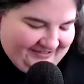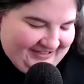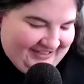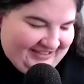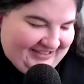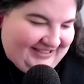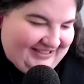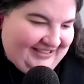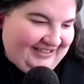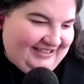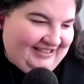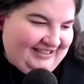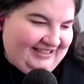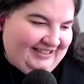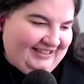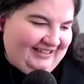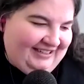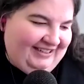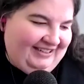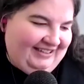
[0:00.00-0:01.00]
it's it's
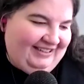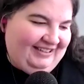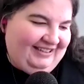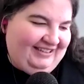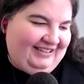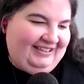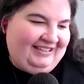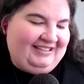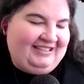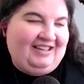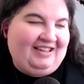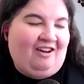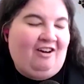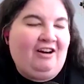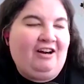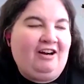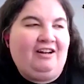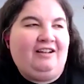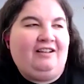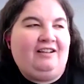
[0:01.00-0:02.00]
a it's
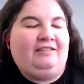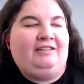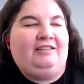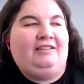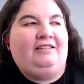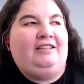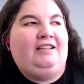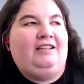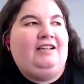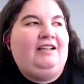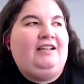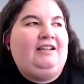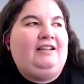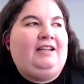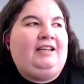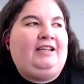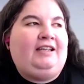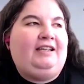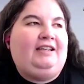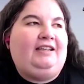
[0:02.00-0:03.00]
hard, uh,
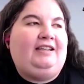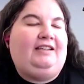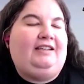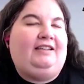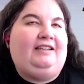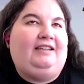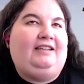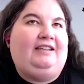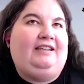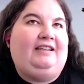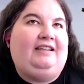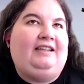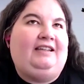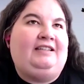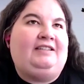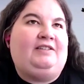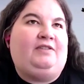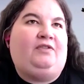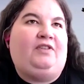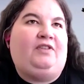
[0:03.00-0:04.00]
like
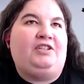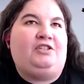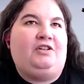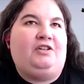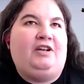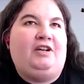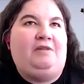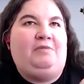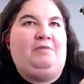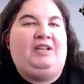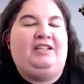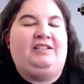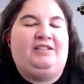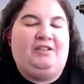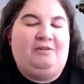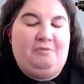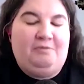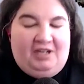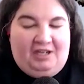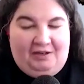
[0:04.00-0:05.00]
it's frustrating because
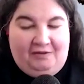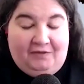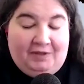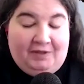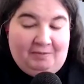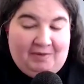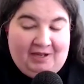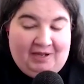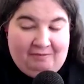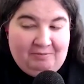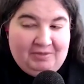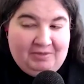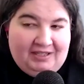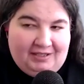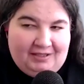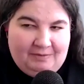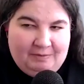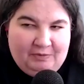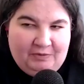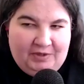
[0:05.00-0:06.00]
so many of them have been
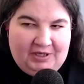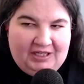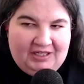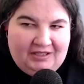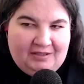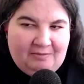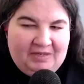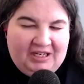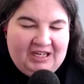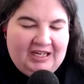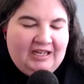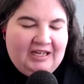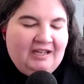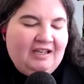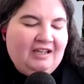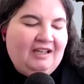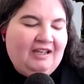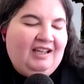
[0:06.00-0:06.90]
disappointing to me.